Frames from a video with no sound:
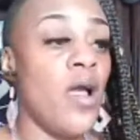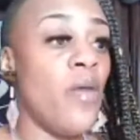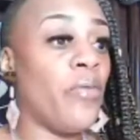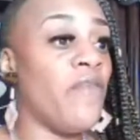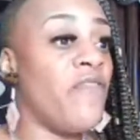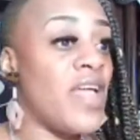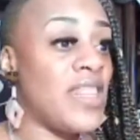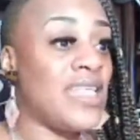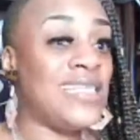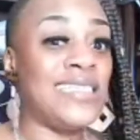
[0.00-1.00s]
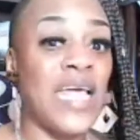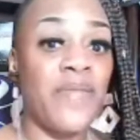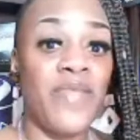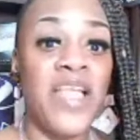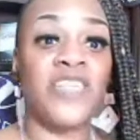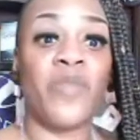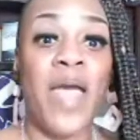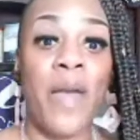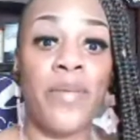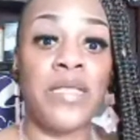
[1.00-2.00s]
prevent these same things from
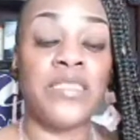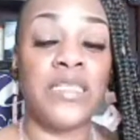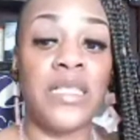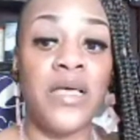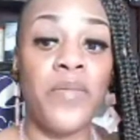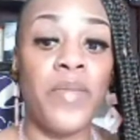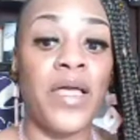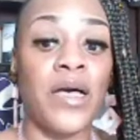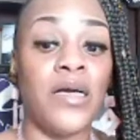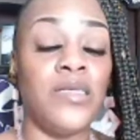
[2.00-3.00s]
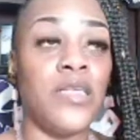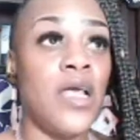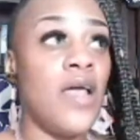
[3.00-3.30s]
happening to them, because